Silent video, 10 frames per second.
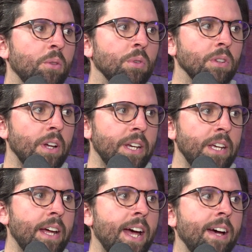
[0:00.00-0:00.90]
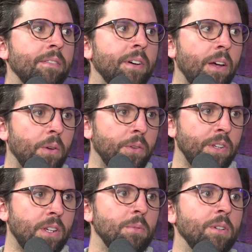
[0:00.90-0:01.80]
lucky to have a healthy
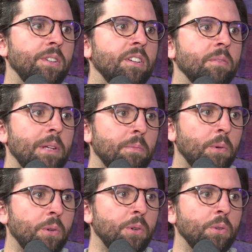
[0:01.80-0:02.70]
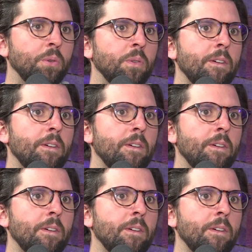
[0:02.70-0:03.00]
community of people who